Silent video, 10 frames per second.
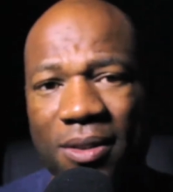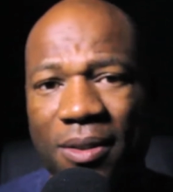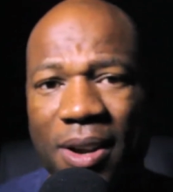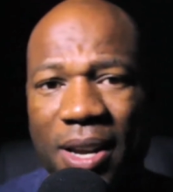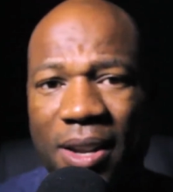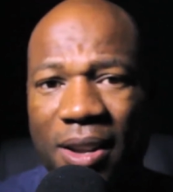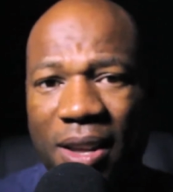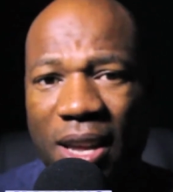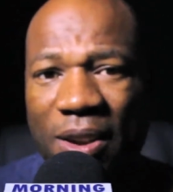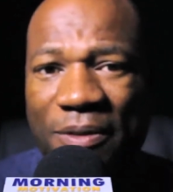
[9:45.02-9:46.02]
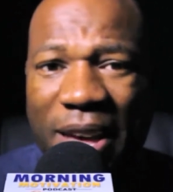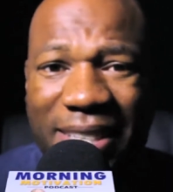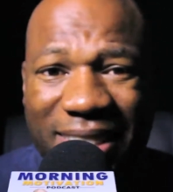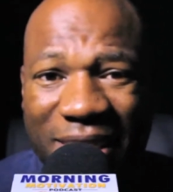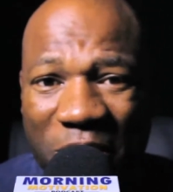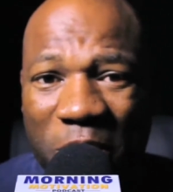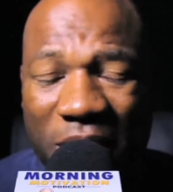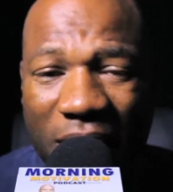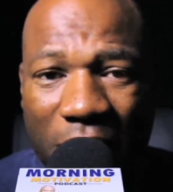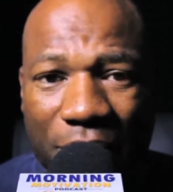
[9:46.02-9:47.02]
right? Invest in
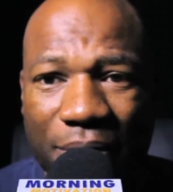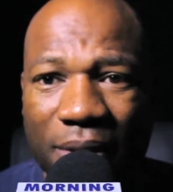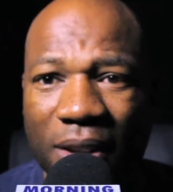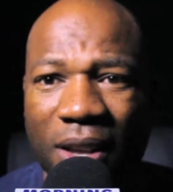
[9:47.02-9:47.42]
yourself.